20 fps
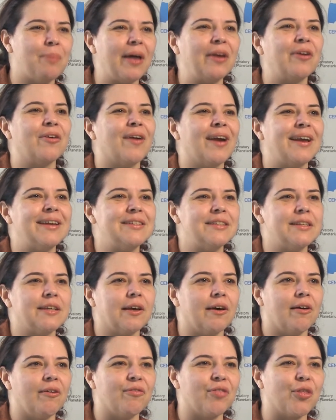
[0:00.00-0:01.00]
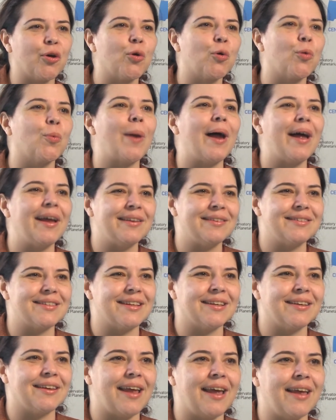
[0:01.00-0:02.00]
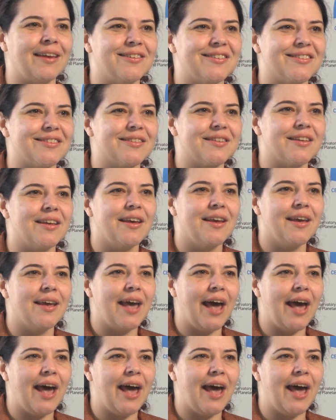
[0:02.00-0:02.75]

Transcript: better idea of the horizon and just